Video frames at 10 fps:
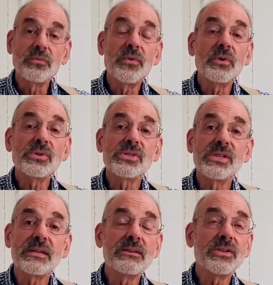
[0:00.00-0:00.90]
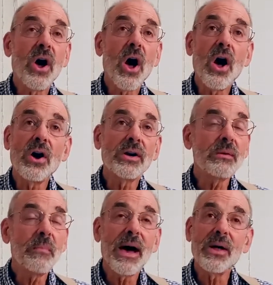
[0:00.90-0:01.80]
old folks sit and talk
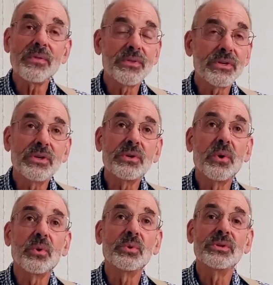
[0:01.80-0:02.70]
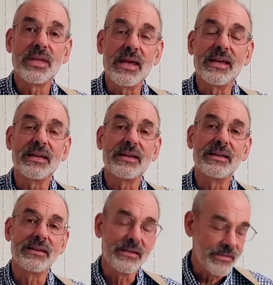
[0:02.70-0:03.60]
about the good old days,
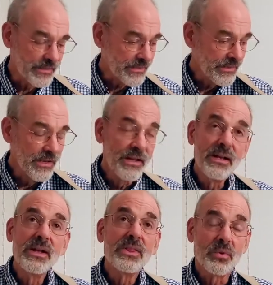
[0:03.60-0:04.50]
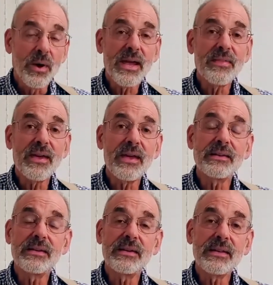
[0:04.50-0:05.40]
the way they
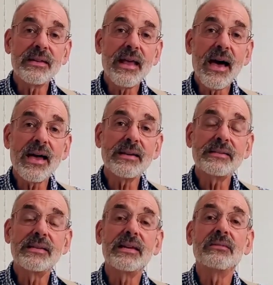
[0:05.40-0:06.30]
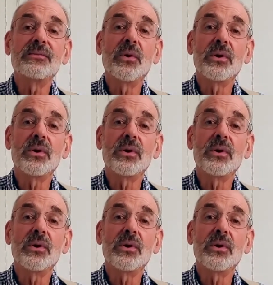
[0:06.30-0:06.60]
did in nineteen